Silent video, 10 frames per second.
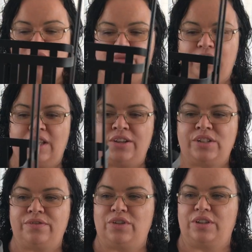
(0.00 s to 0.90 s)
for
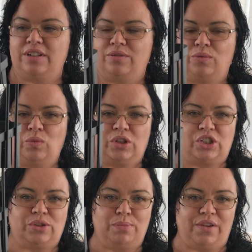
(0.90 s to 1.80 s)
those of you that
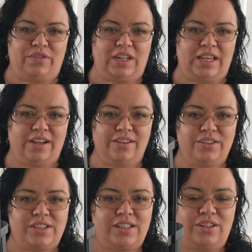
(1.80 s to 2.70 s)
watch my
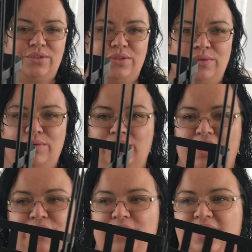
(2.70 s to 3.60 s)
videos, you'll
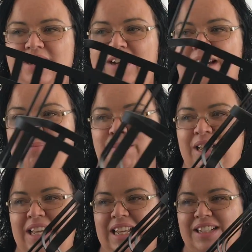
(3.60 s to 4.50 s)
know that I'm
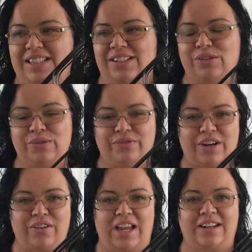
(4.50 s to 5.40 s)
still
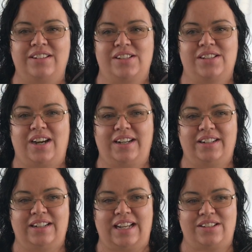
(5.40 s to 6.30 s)
very
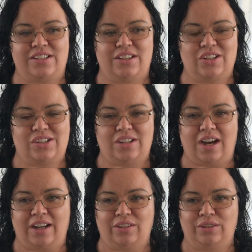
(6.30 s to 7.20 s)
undecided as to the
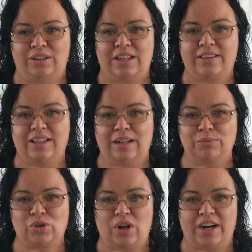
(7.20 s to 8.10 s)
style that
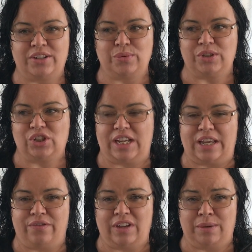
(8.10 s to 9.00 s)
I'm trying to
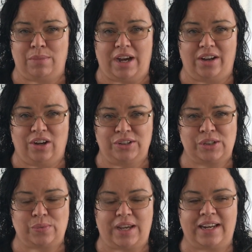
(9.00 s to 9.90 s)
achieve in my
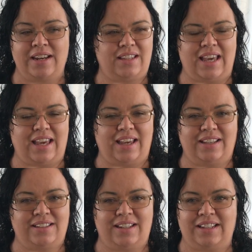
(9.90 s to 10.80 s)
ensuite.
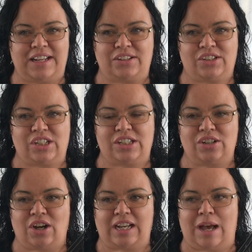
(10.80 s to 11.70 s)
Yeah, it's just
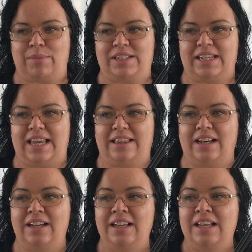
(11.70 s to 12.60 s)
not coming
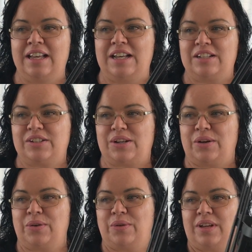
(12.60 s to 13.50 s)
together.
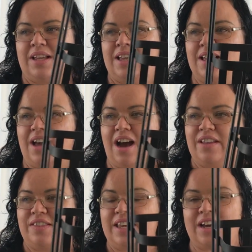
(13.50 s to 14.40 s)
So I
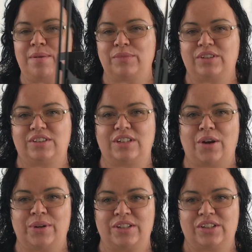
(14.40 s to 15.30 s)
think I'm
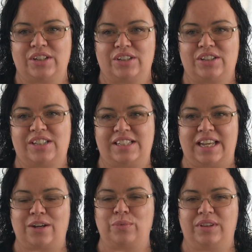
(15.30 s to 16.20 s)
going to
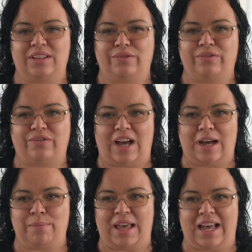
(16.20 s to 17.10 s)
stick with the
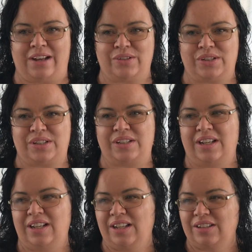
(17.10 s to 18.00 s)
farmhouse
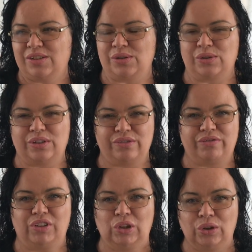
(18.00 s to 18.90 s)
sort
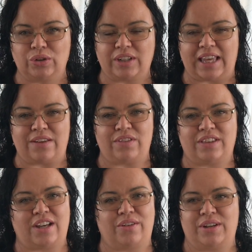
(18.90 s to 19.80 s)
of look,
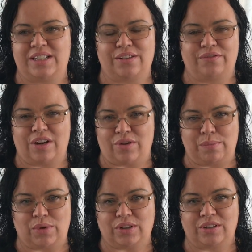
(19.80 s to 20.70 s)
even though it's a very
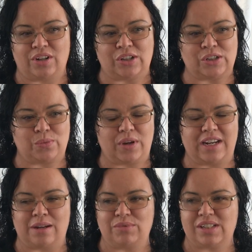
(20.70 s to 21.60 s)
modern
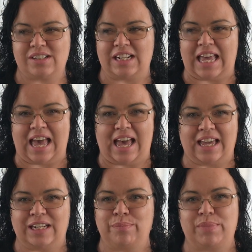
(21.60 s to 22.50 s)
ensuite. I'm just going to
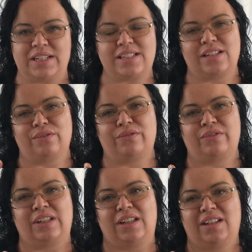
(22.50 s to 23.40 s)
add bits of
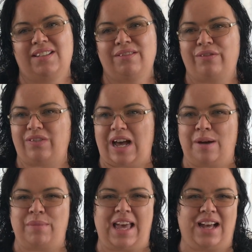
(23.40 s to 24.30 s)

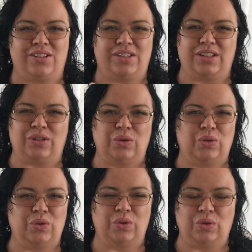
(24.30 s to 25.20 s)
farmhouse decor,